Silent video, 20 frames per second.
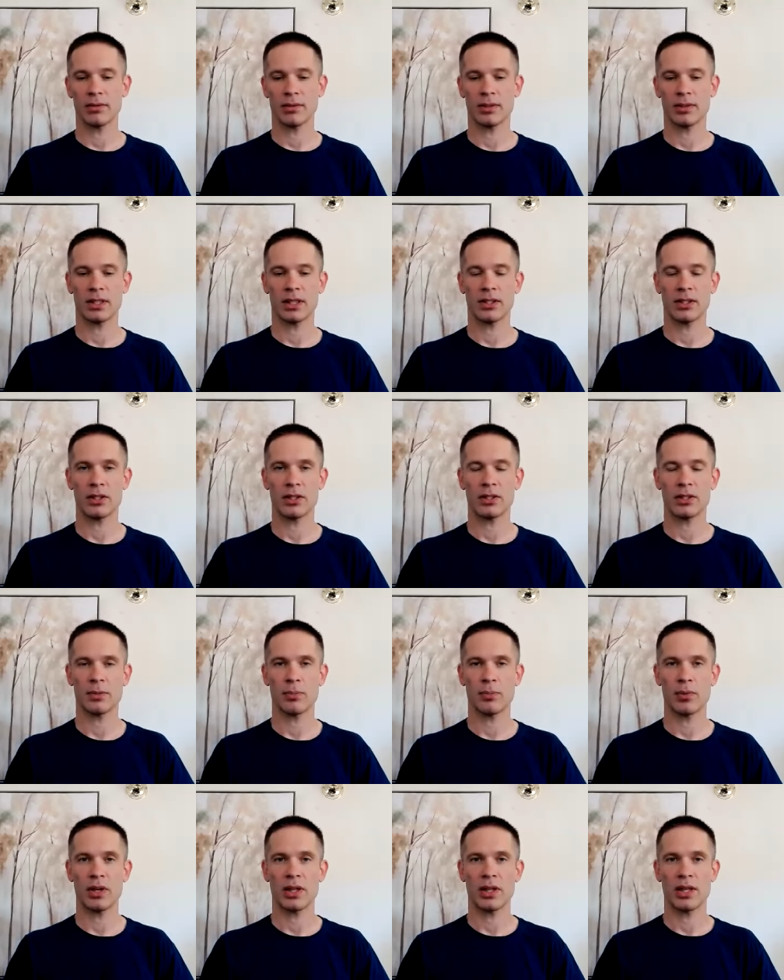such as
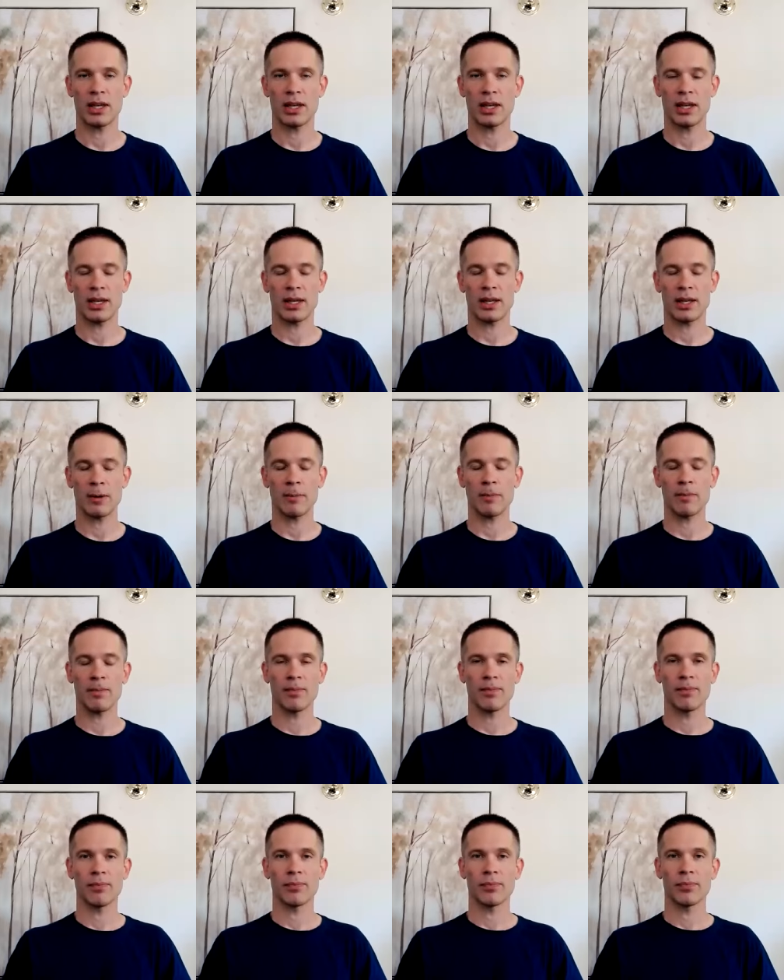breathing in,
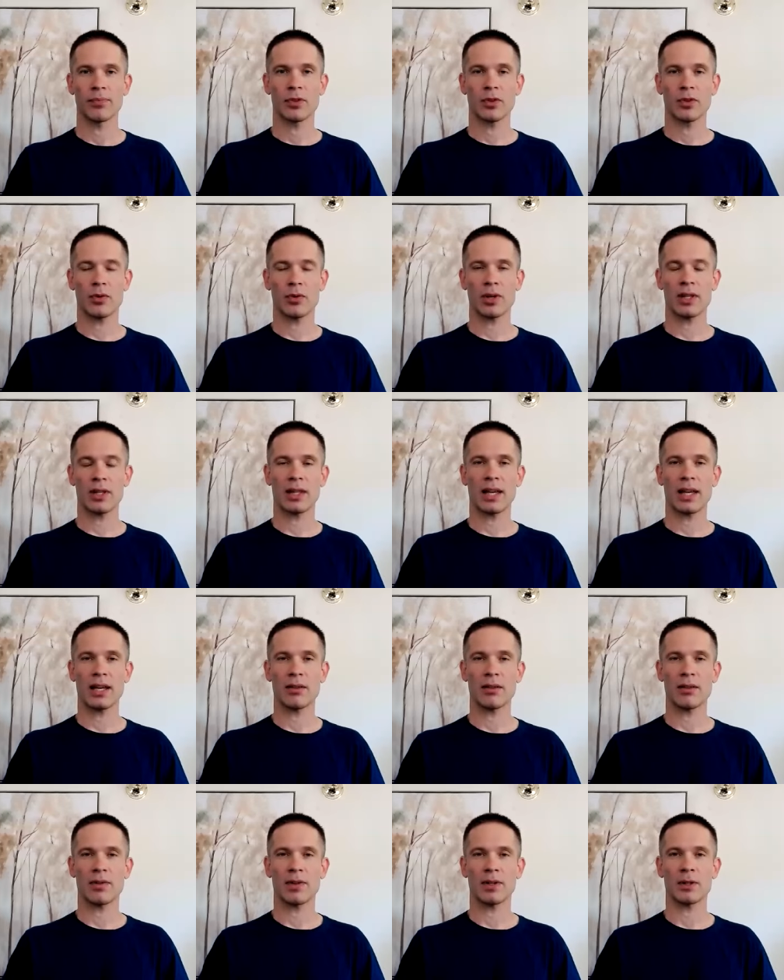green
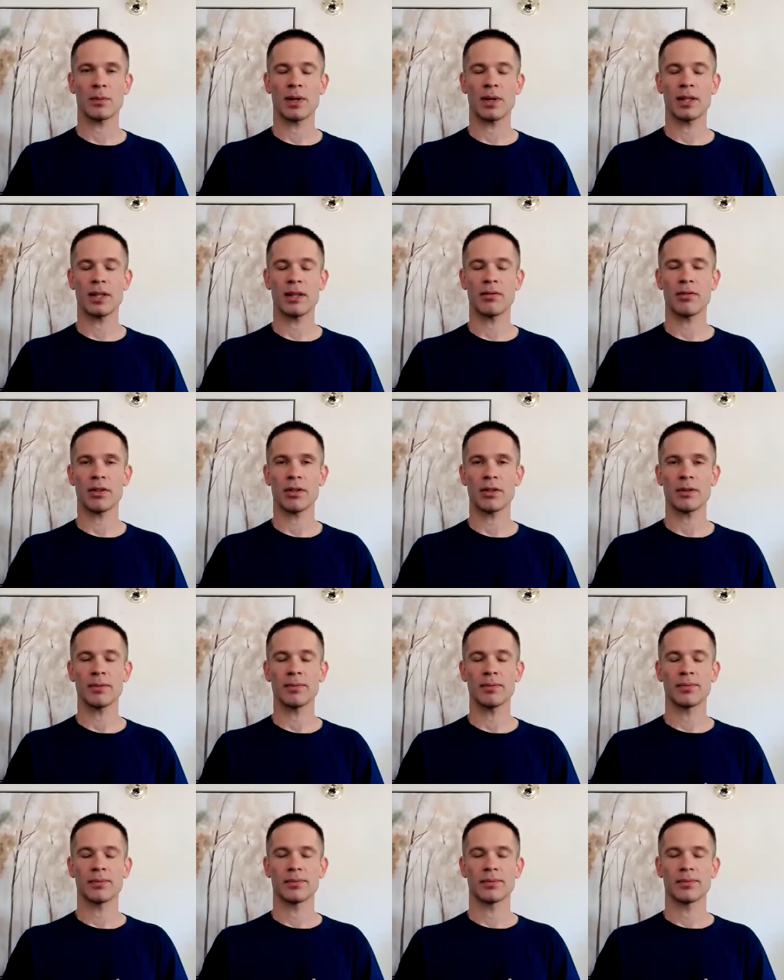light fills my liver.